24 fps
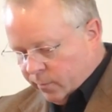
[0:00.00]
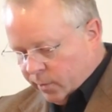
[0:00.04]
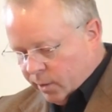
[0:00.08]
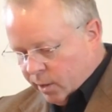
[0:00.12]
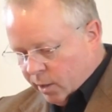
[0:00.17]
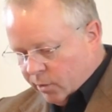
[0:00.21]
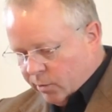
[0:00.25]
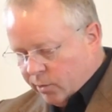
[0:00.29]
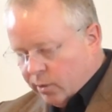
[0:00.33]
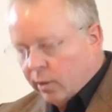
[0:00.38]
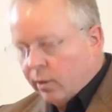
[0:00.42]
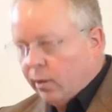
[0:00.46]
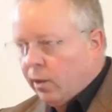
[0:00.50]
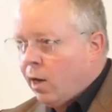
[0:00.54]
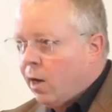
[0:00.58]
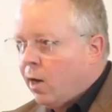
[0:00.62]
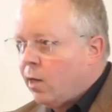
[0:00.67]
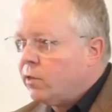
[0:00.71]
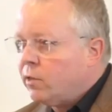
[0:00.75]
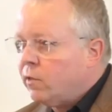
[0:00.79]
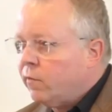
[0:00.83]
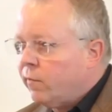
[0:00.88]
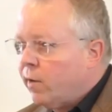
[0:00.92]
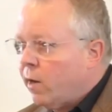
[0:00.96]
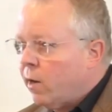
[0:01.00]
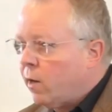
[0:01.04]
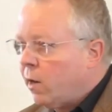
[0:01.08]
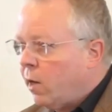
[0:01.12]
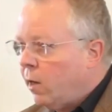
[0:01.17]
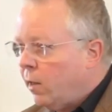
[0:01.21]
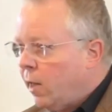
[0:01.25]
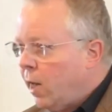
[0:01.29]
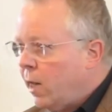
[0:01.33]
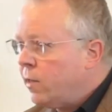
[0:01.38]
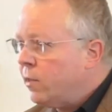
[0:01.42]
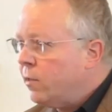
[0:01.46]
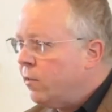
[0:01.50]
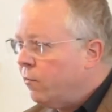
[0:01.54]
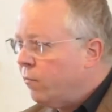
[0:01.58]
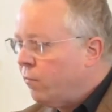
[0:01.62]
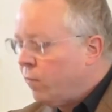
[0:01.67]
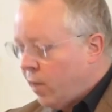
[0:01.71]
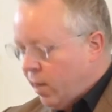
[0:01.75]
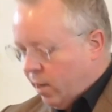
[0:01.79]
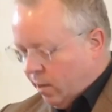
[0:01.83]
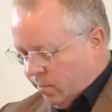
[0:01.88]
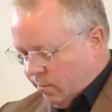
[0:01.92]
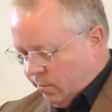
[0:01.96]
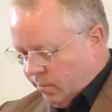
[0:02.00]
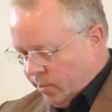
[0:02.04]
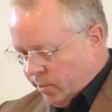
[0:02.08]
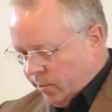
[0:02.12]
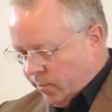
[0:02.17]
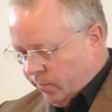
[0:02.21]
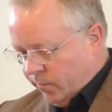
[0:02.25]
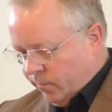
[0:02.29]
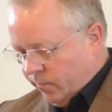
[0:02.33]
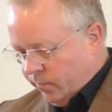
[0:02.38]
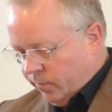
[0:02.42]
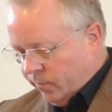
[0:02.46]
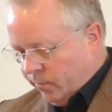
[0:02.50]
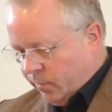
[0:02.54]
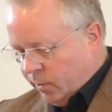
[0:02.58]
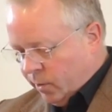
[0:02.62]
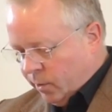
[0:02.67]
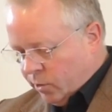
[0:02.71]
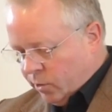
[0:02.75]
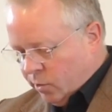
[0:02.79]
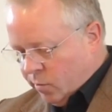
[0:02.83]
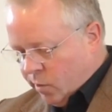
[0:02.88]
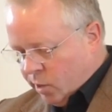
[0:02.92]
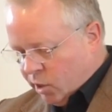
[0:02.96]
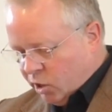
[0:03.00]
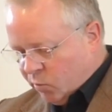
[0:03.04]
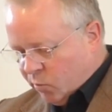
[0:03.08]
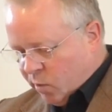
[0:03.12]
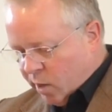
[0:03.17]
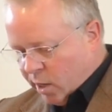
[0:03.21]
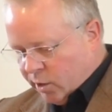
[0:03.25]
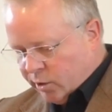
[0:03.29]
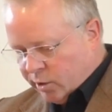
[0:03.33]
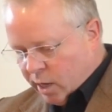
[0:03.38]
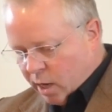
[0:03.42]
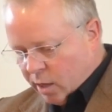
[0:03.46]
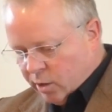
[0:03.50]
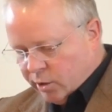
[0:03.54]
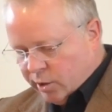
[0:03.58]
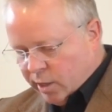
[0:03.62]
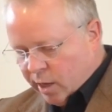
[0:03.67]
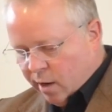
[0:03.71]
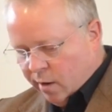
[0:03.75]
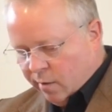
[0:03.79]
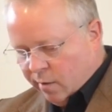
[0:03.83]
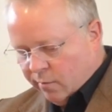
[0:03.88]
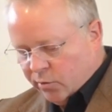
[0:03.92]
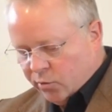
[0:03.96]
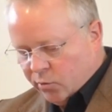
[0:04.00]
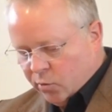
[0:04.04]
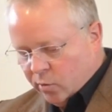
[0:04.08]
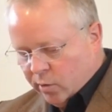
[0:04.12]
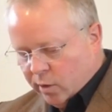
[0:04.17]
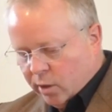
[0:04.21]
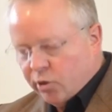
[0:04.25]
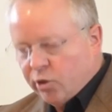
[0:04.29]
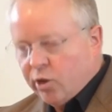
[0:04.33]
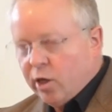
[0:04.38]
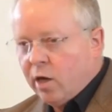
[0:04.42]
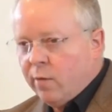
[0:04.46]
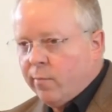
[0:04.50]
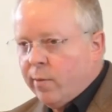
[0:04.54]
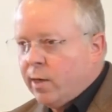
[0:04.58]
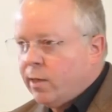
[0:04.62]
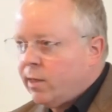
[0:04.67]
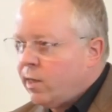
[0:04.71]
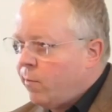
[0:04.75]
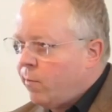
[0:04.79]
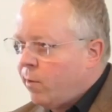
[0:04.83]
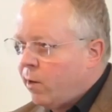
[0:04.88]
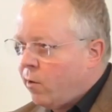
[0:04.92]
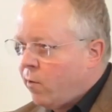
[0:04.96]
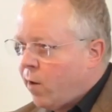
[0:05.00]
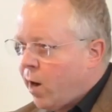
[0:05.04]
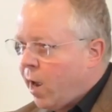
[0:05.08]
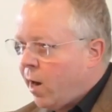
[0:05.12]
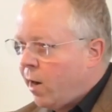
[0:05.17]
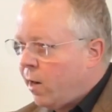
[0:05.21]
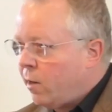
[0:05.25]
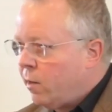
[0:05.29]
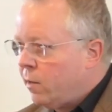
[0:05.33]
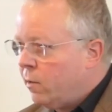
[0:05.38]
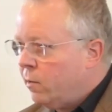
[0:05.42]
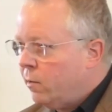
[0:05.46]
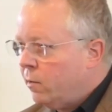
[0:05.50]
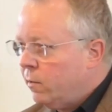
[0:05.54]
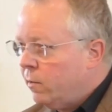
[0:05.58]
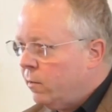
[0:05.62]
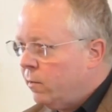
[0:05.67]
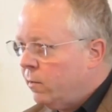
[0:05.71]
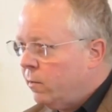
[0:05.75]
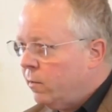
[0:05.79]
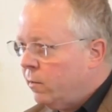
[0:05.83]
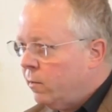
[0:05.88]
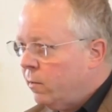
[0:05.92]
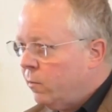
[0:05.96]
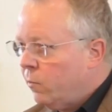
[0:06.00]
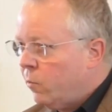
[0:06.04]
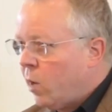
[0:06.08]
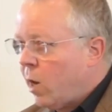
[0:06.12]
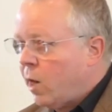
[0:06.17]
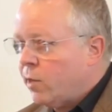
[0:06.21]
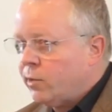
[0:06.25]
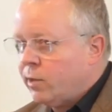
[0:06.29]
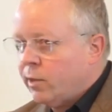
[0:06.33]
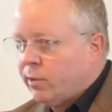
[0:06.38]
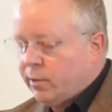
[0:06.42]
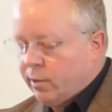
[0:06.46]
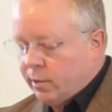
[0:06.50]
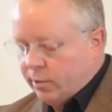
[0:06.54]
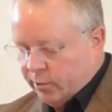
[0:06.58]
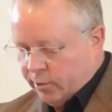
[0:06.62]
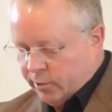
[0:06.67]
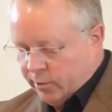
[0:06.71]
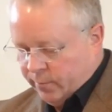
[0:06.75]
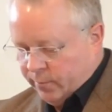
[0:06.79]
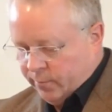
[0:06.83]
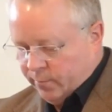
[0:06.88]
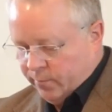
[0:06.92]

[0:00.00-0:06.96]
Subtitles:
is the loss of our collective freedom to express ourselves through legitimate democratic processes.